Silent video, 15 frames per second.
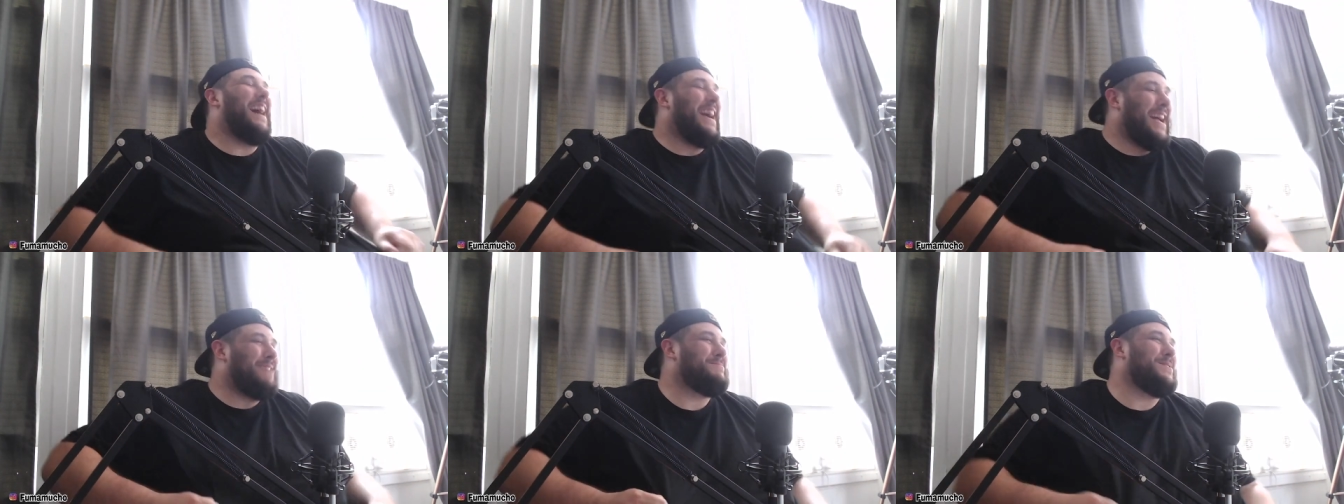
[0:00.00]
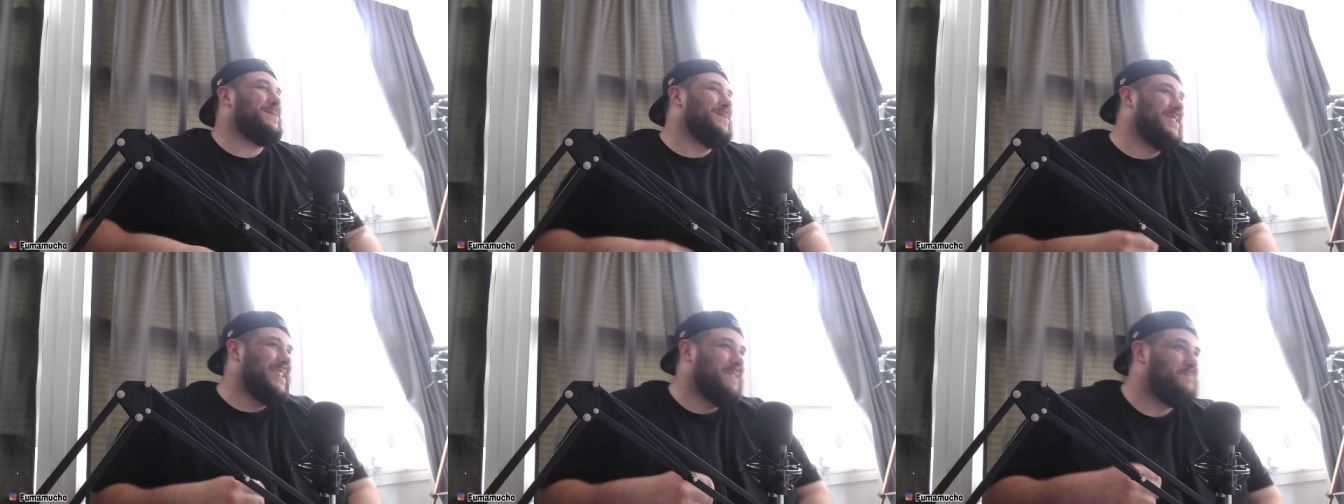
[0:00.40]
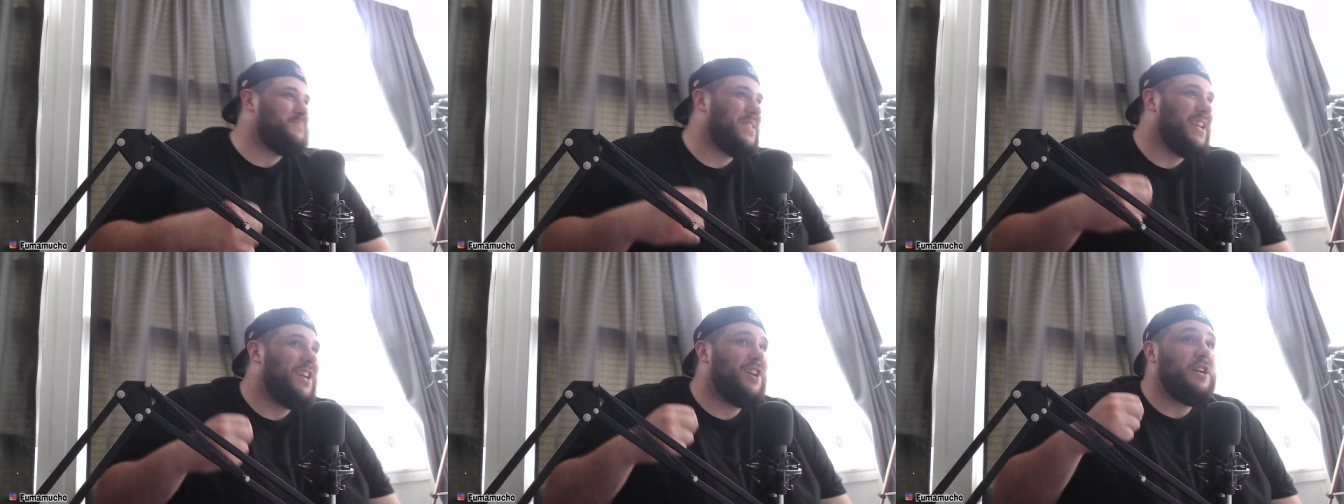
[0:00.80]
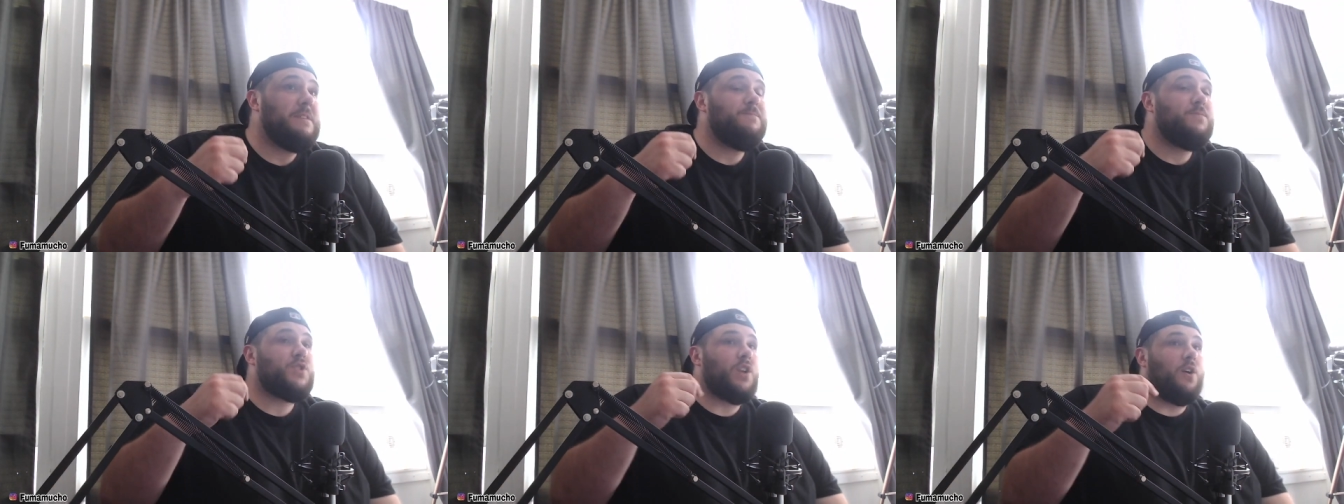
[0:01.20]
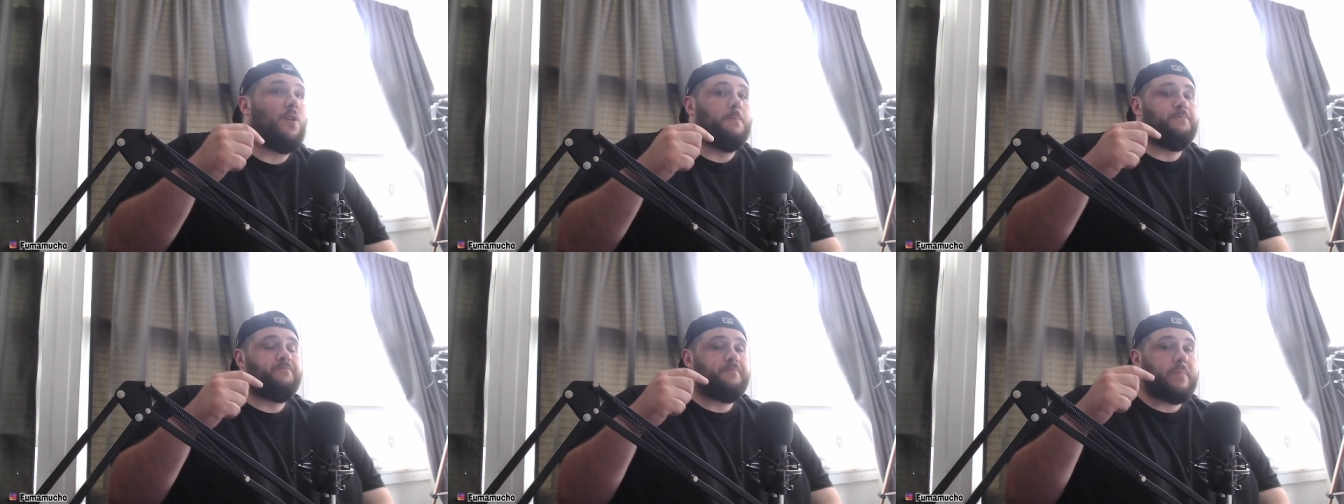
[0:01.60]
absolutely did. So
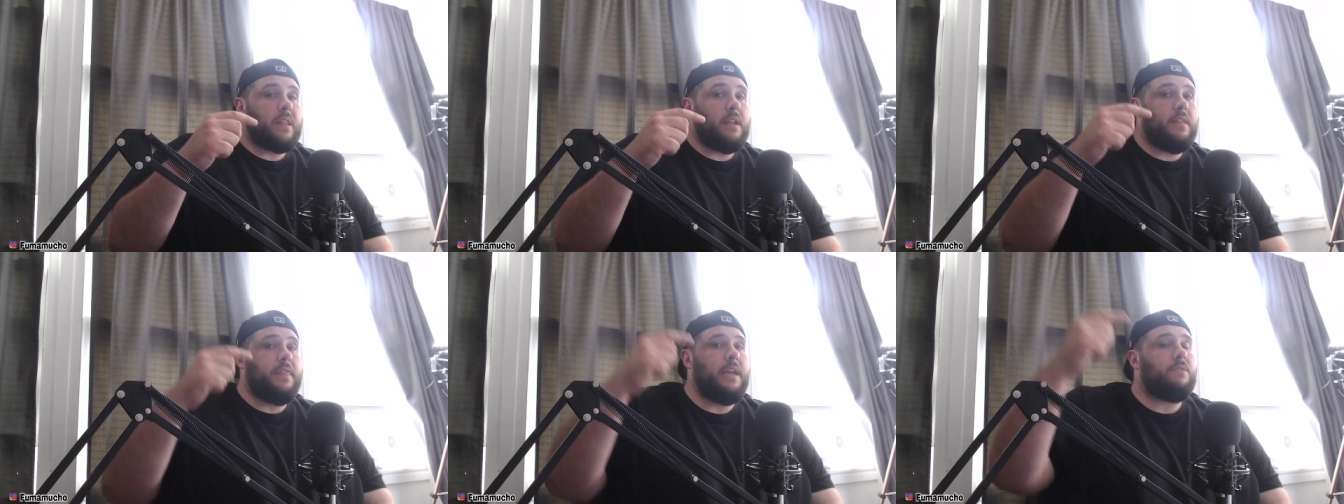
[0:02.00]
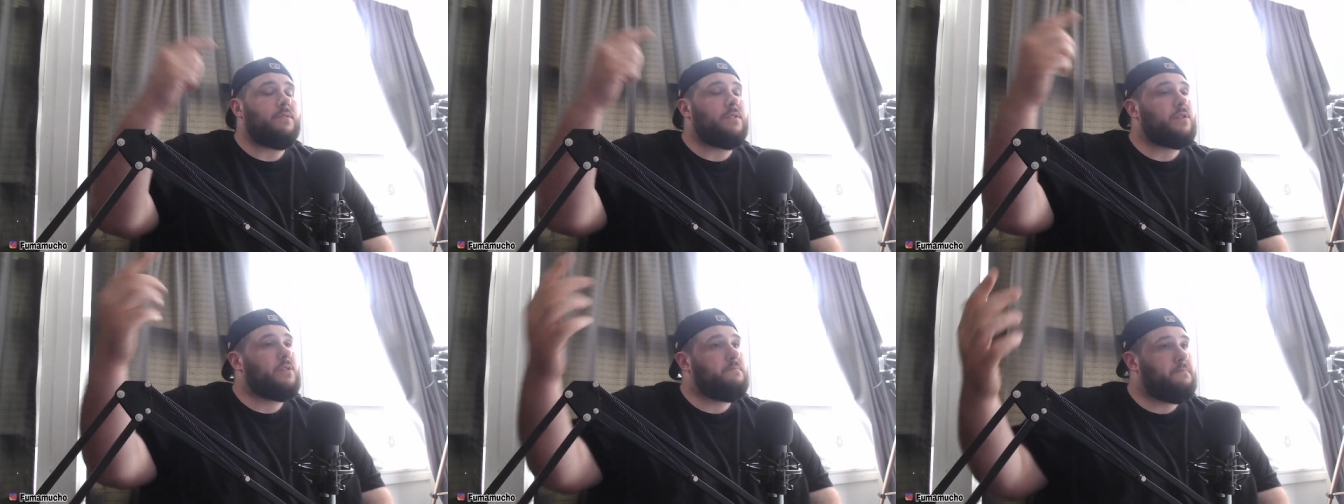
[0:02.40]
there are